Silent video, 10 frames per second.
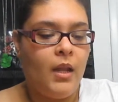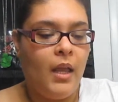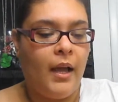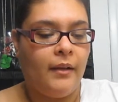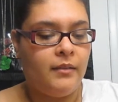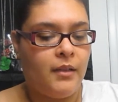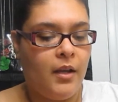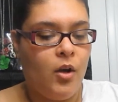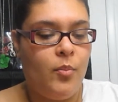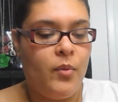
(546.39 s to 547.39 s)
Yeah,
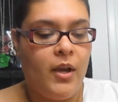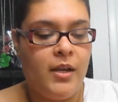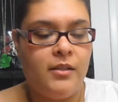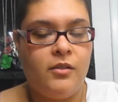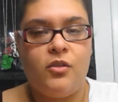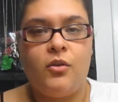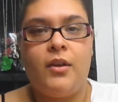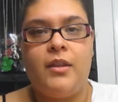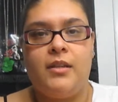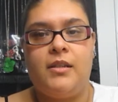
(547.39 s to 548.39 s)
I hope you guys
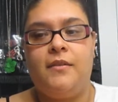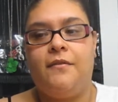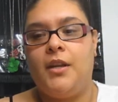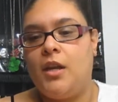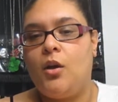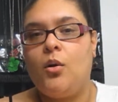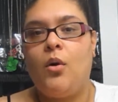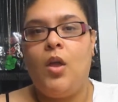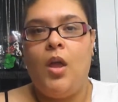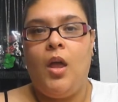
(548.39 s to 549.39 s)
enjoy this video
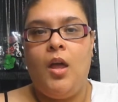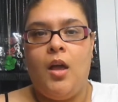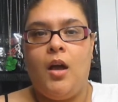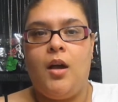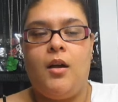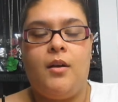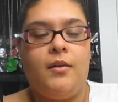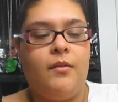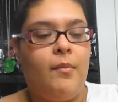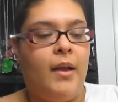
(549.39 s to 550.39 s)

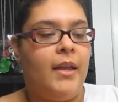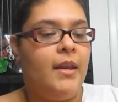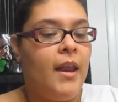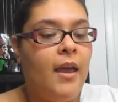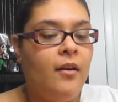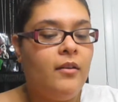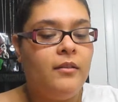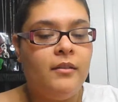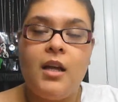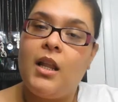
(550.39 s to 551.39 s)
of my
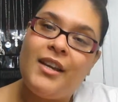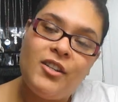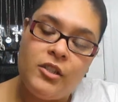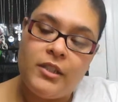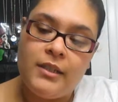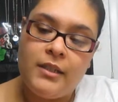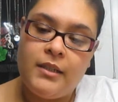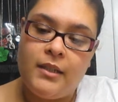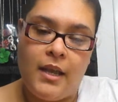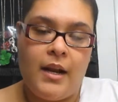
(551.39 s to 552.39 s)
nail collection
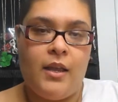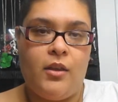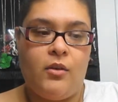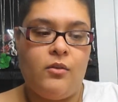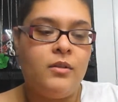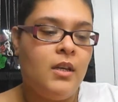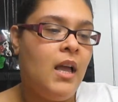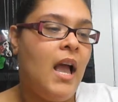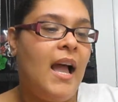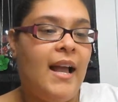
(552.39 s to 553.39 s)
that I use.
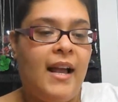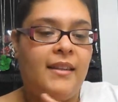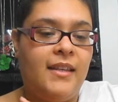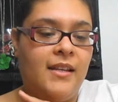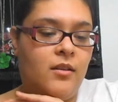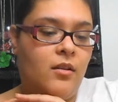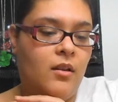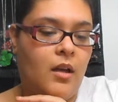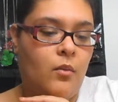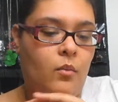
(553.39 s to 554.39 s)
I got these
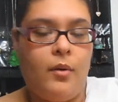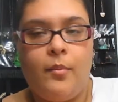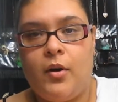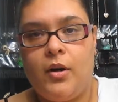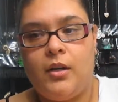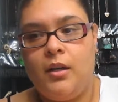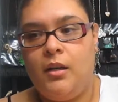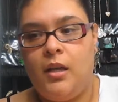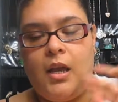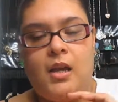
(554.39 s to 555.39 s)
all at Walmart
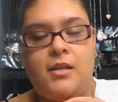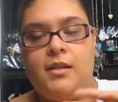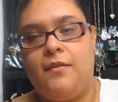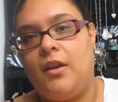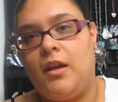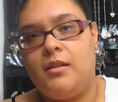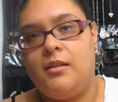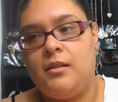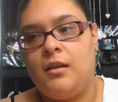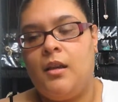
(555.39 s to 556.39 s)
and
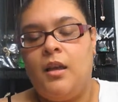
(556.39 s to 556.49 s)
CVS.